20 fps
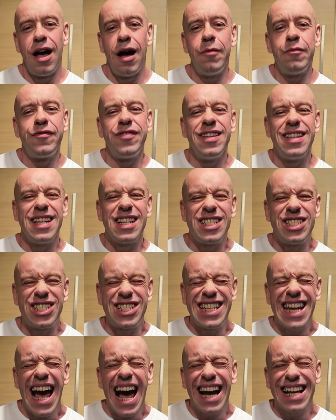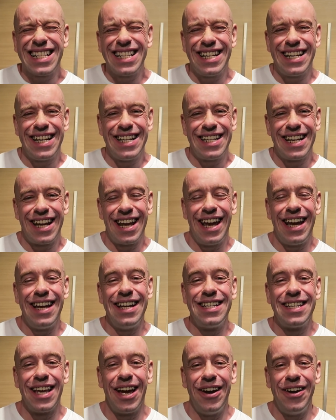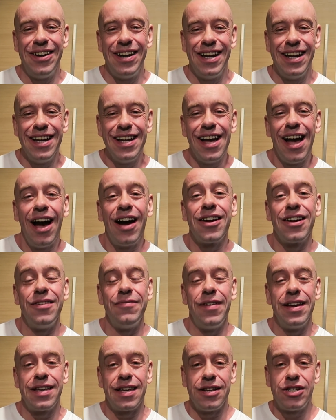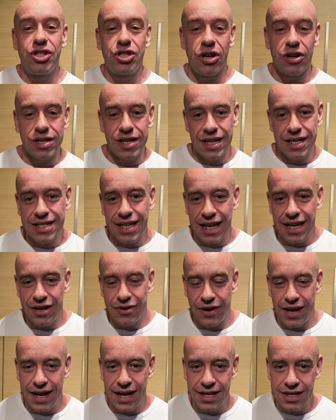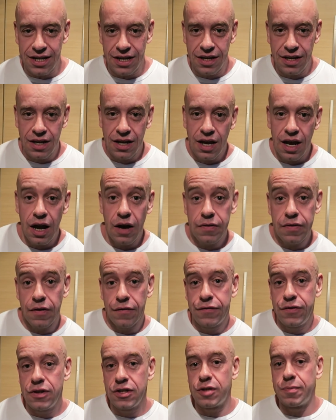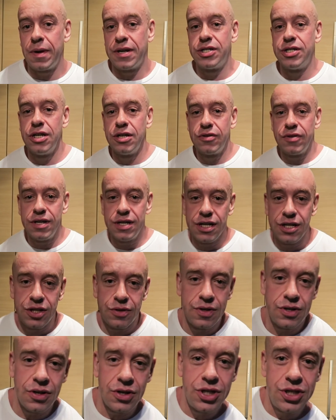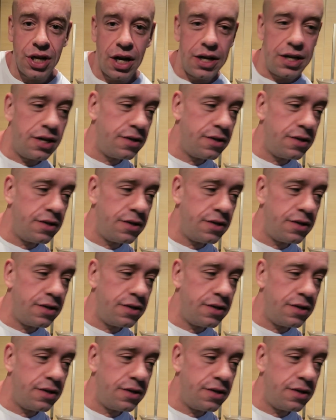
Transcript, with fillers: I'm feeling chocolatey today, so I'm gonna make a chocolate data aid I've got a few special ingredients which I'll show